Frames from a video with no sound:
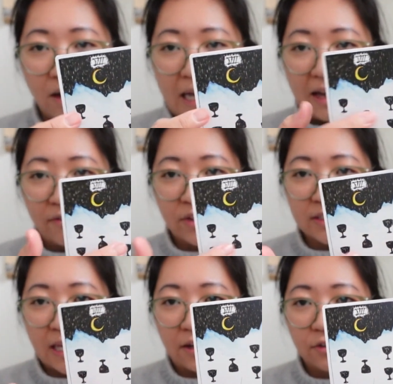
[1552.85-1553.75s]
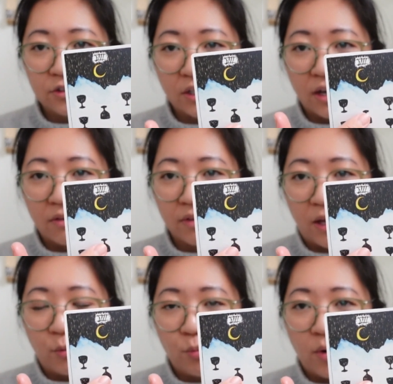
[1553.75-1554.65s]
have this energy of
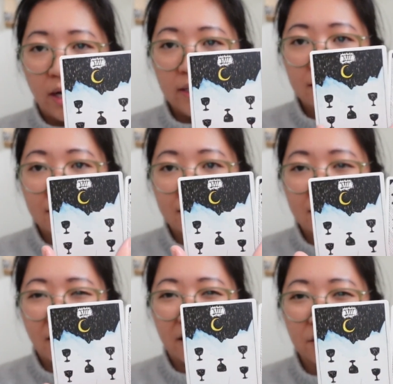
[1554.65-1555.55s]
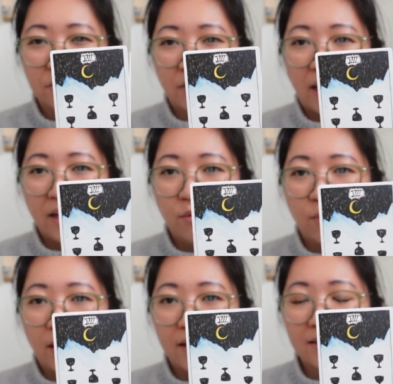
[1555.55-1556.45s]
like one to six, right?
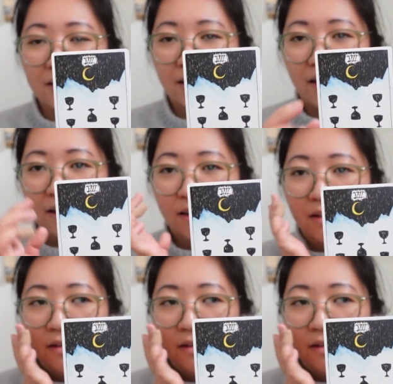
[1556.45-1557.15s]
Where it's like,